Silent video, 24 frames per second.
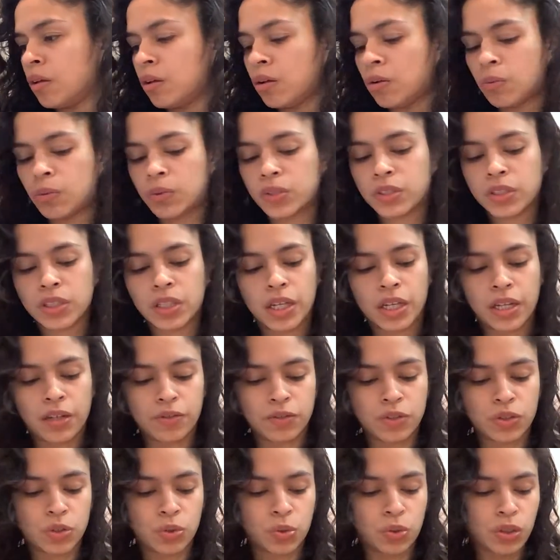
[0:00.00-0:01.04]
What's the Eight of
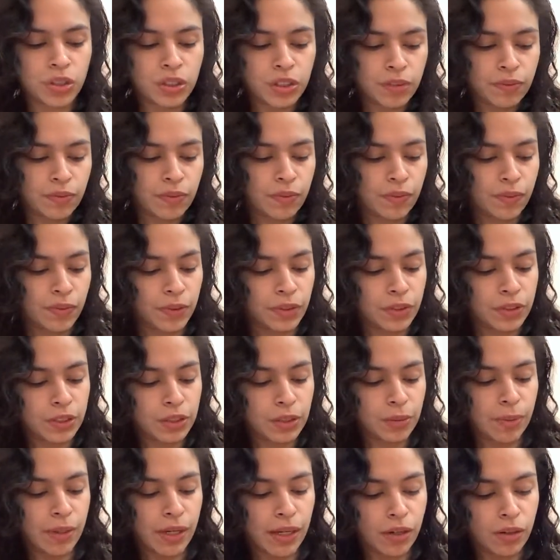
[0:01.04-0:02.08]
Swords in reverse
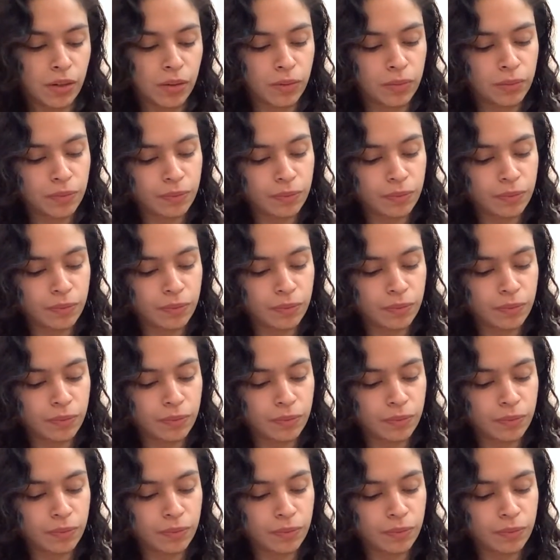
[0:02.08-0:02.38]
about?